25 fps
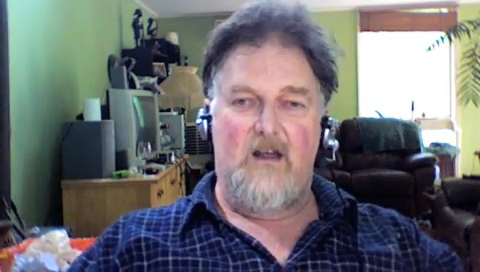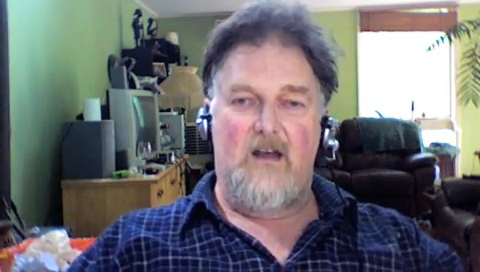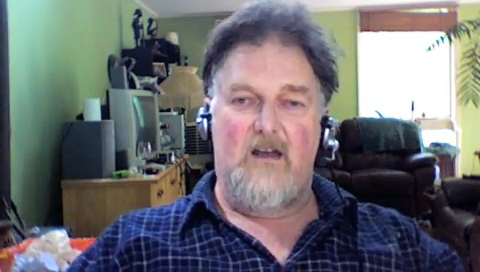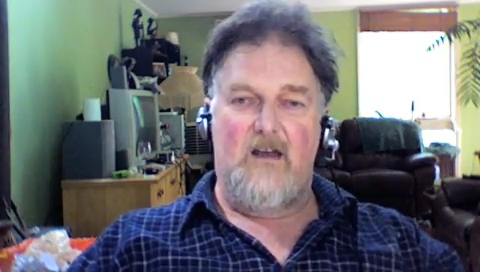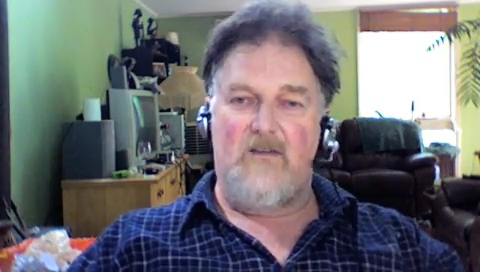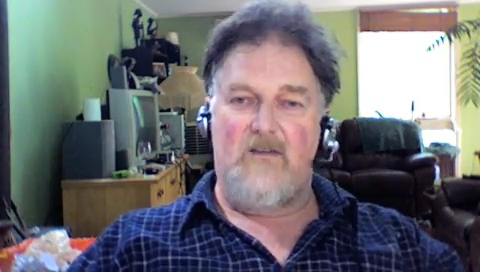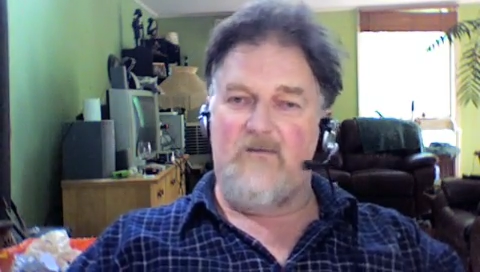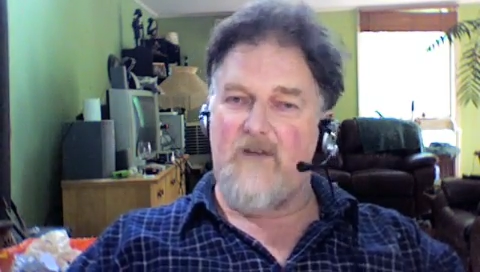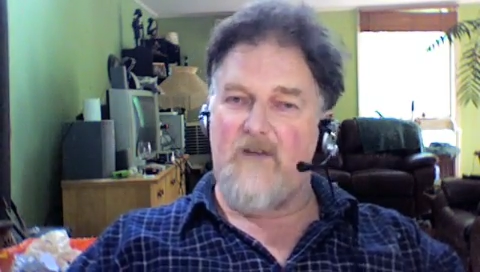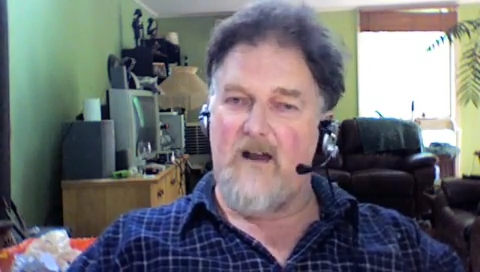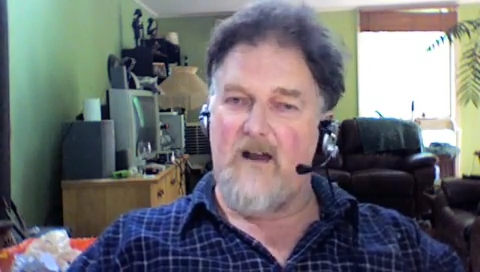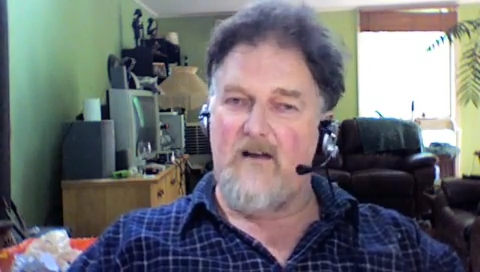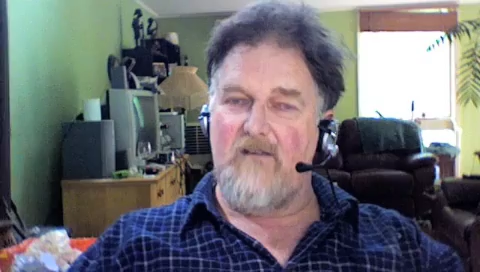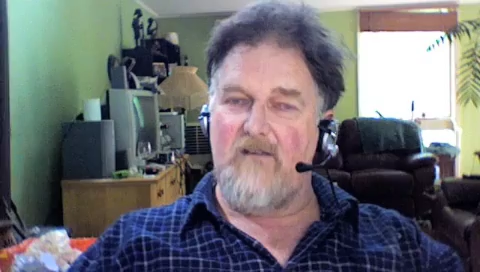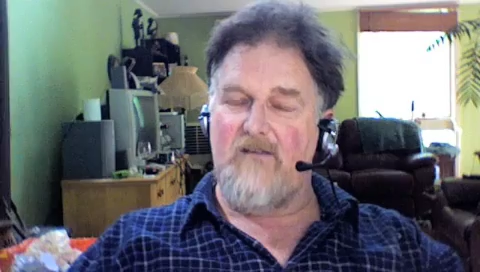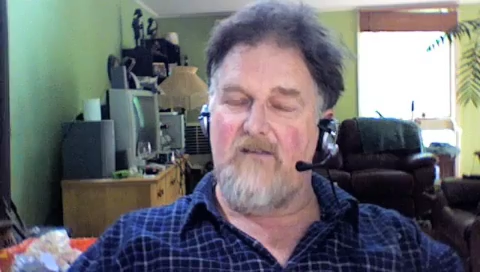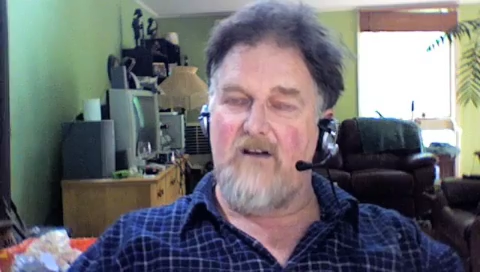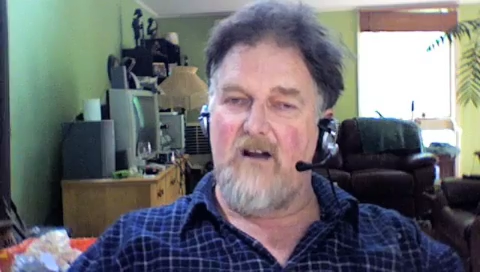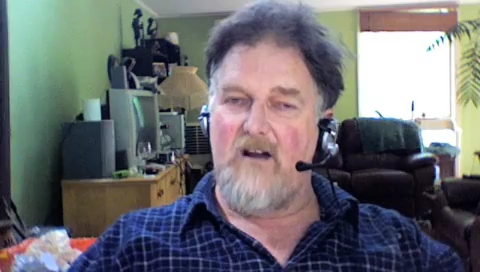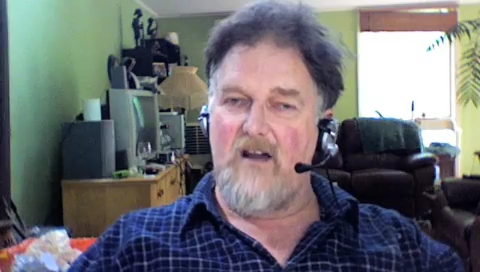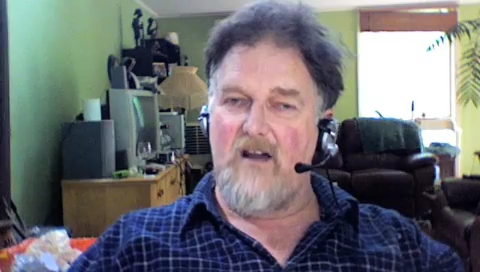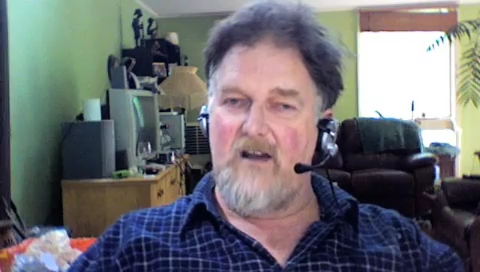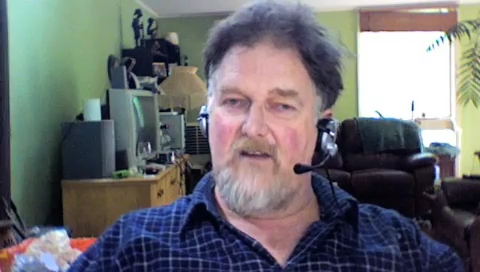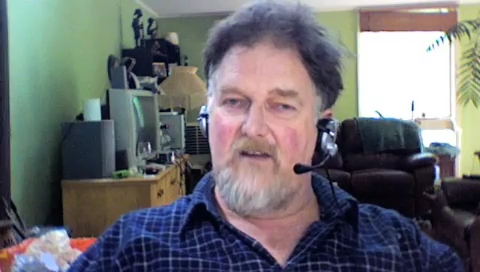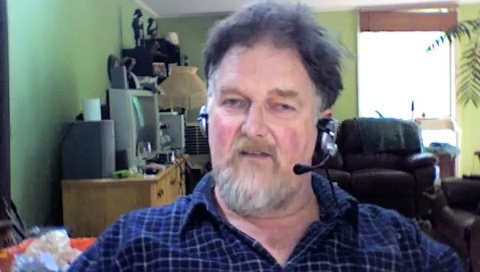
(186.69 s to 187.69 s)
As far as
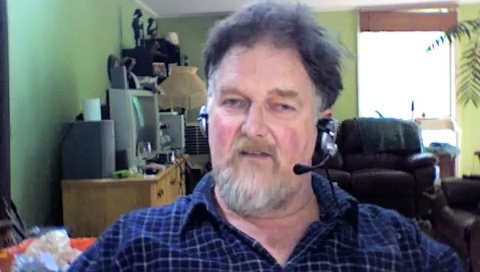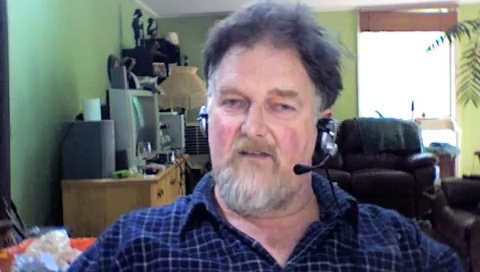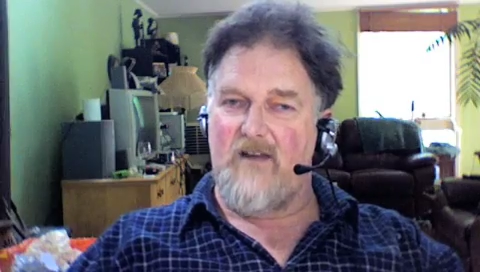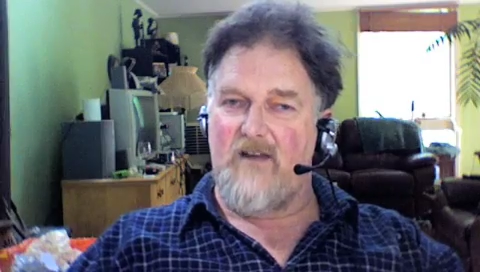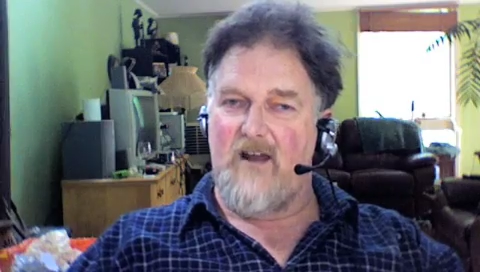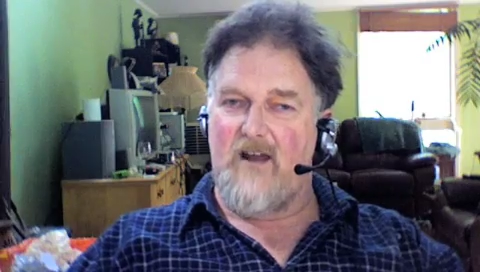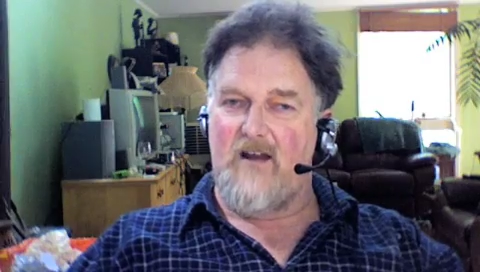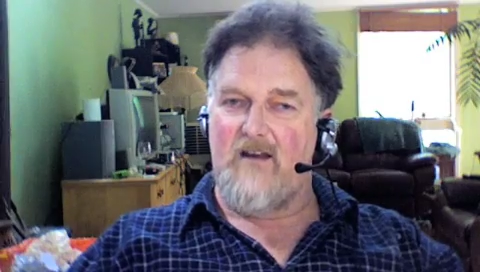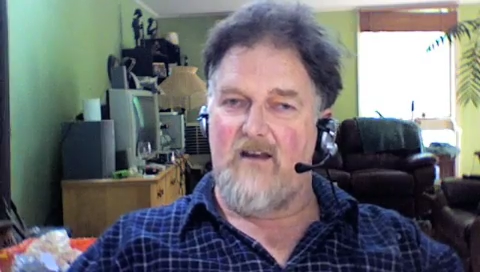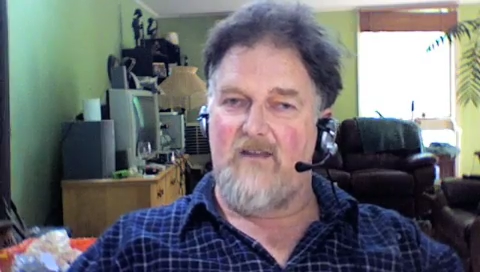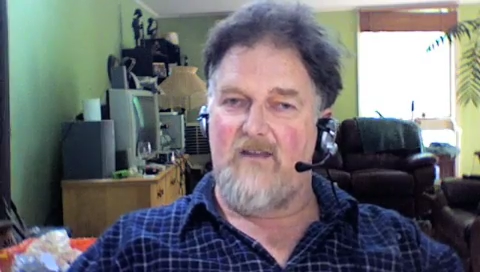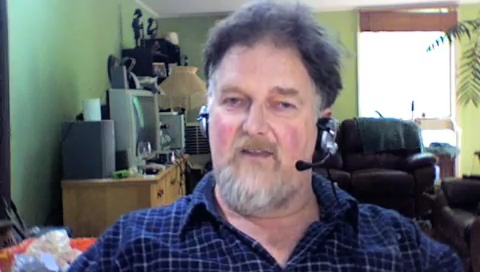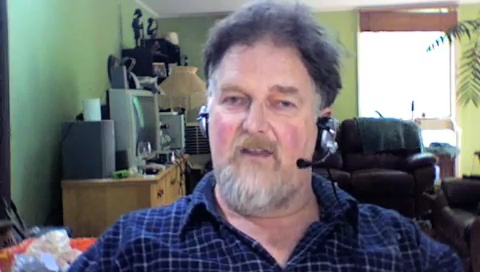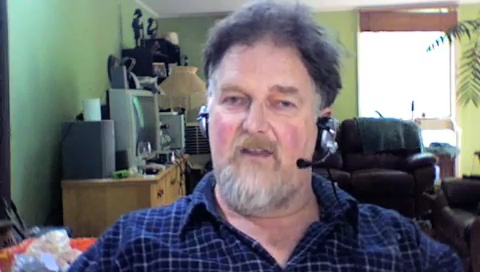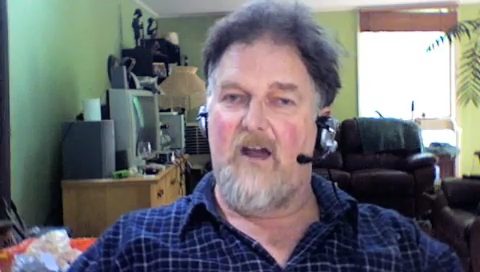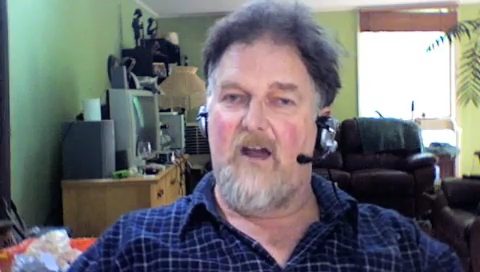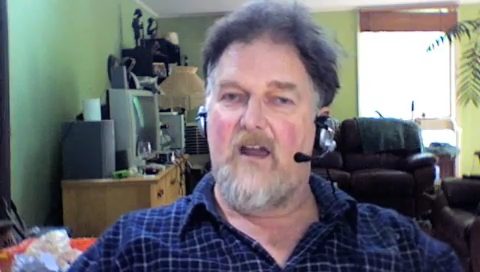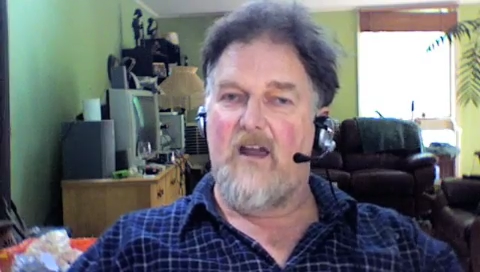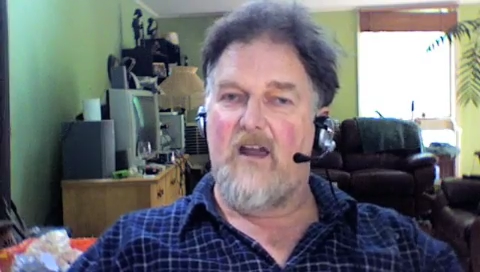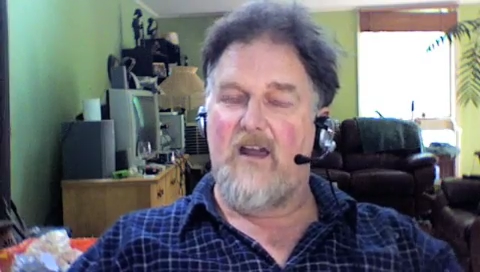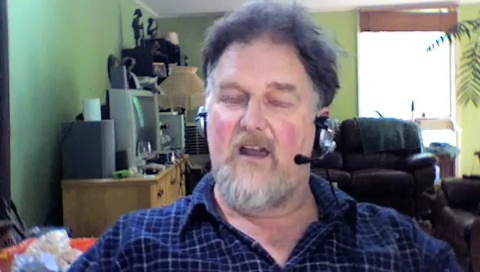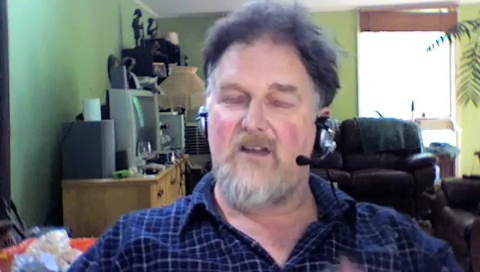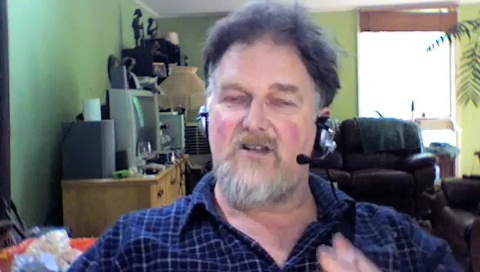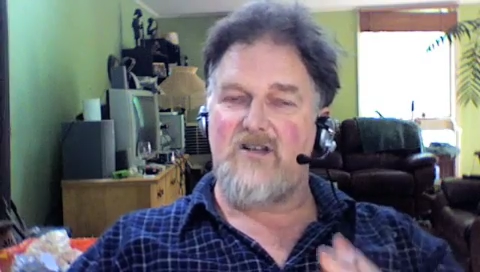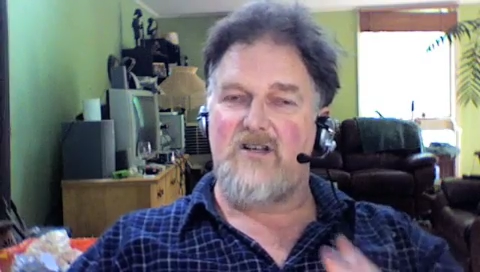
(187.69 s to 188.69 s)
I understand it,
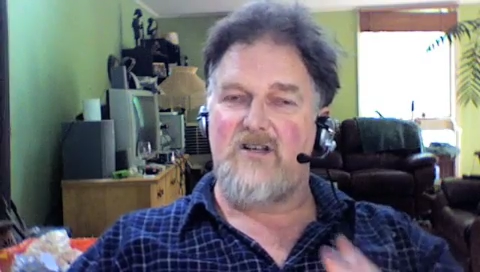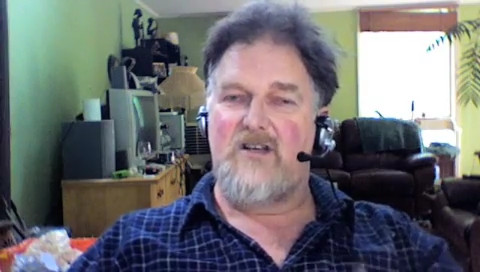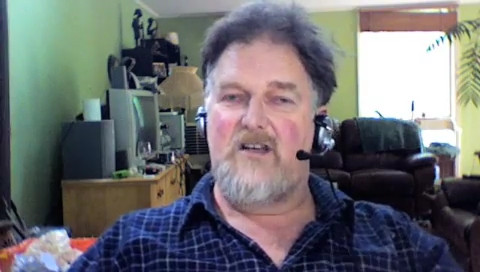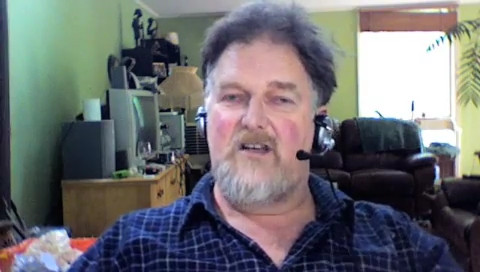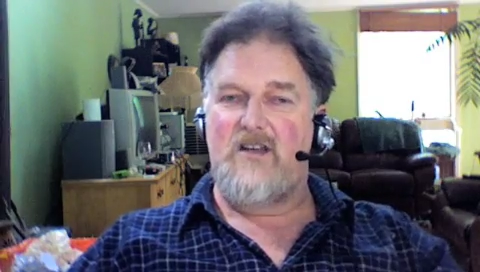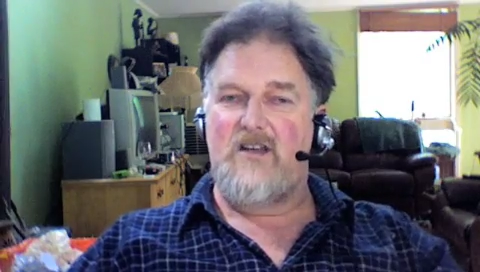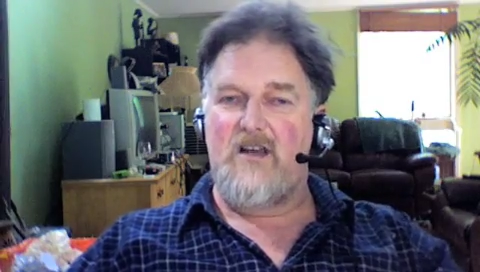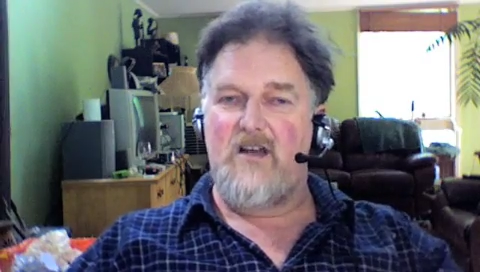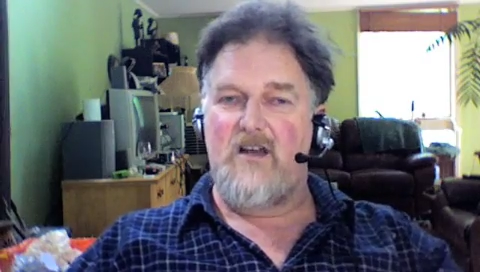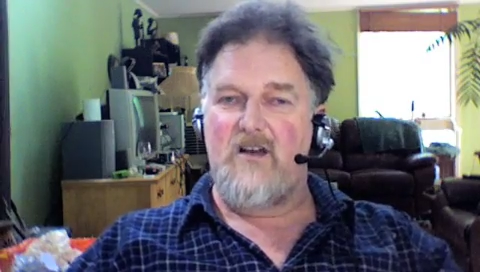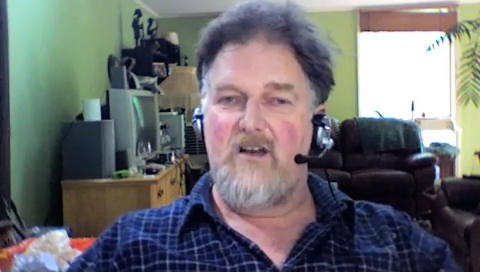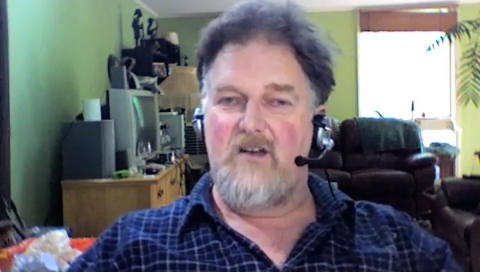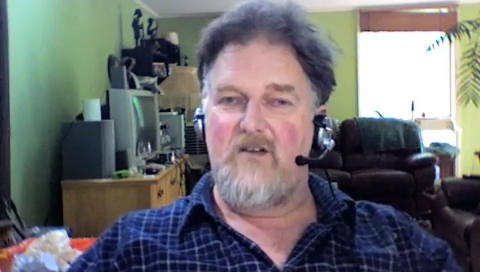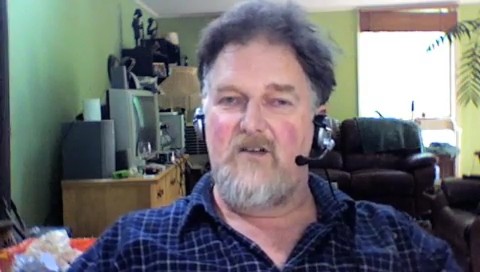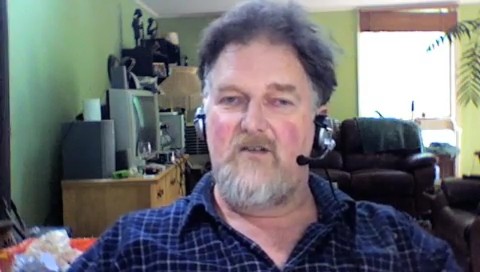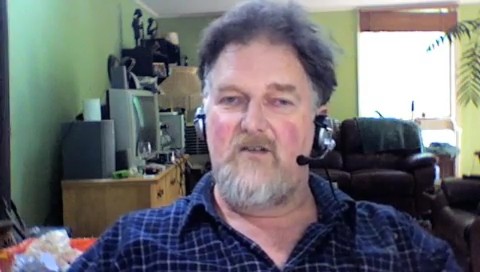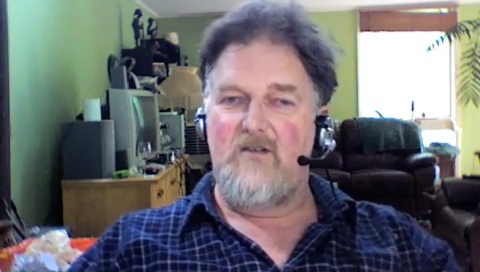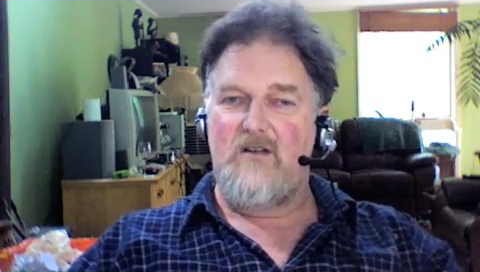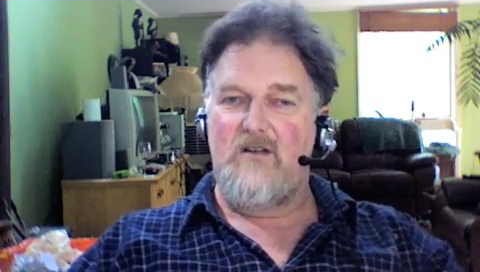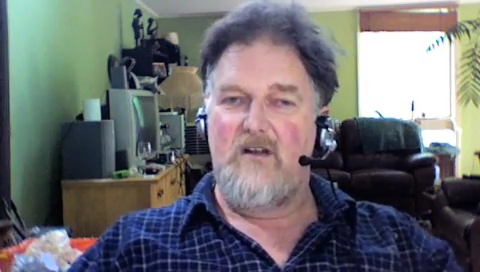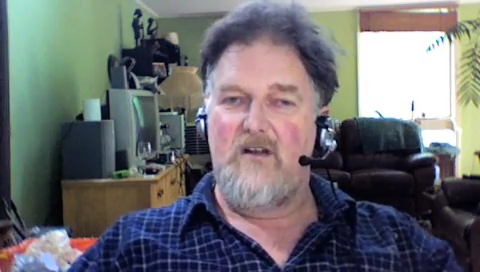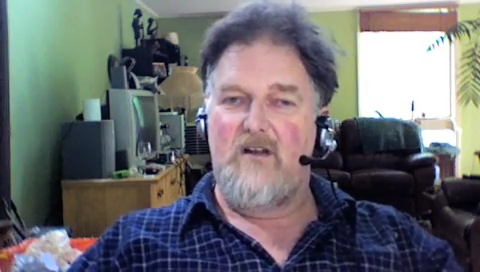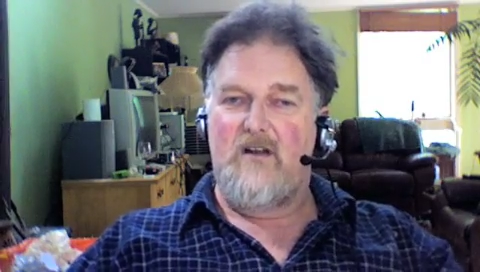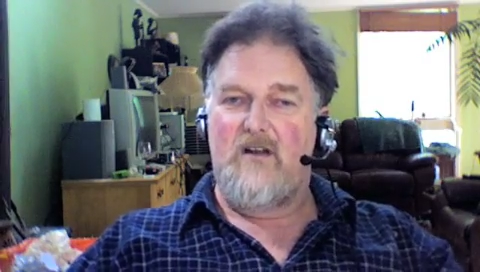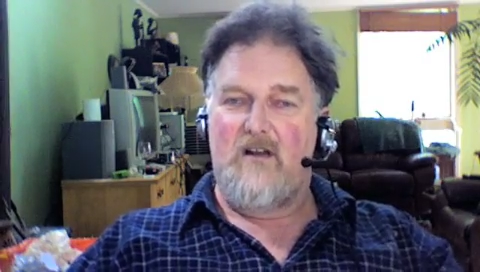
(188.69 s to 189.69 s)
they actually knew